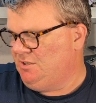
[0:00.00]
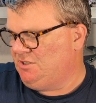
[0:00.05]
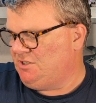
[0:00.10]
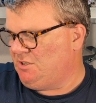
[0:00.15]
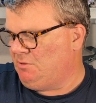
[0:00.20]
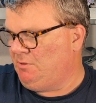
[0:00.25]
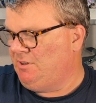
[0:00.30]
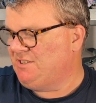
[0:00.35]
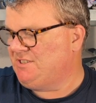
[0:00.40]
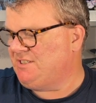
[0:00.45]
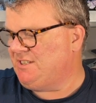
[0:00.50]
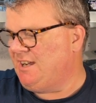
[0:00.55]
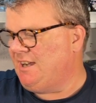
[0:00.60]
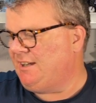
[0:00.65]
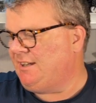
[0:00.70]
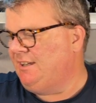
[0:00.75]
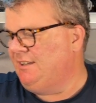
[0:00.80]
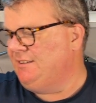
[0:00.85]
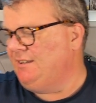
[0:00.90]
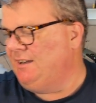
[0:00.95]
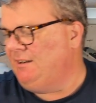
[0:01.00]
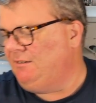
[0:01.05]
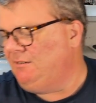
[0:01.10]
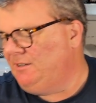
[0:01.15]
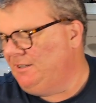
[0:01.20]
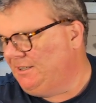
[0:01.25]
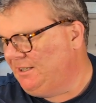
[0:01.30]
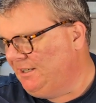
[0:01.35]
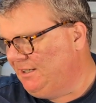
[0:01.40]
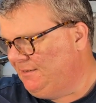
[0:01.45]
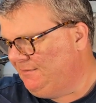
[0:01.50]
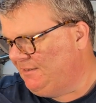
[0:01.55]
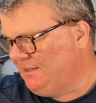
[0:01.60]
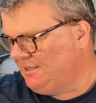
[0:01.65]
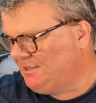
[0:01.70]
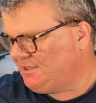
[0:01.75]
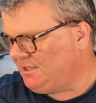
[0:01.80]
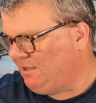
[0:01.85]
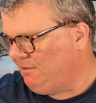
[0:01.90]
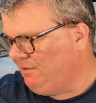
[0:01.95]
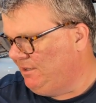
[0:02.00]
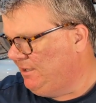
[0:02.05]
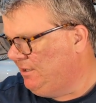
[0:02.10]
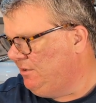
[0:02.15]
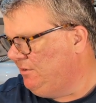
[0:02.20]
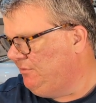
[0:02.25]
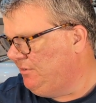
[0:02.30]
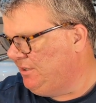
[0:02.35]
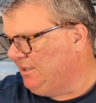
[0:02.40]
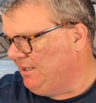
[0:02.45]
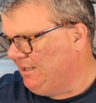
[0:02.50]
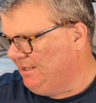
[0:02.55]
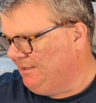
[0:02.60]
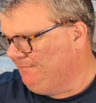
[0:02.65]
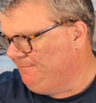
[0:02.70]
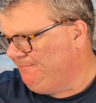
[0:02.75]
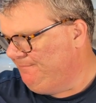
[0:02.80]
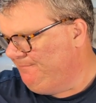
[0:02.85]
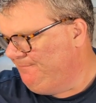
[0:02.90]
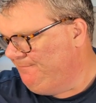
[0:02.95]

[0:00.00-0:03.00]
So we're sacking that idea. That's going over there.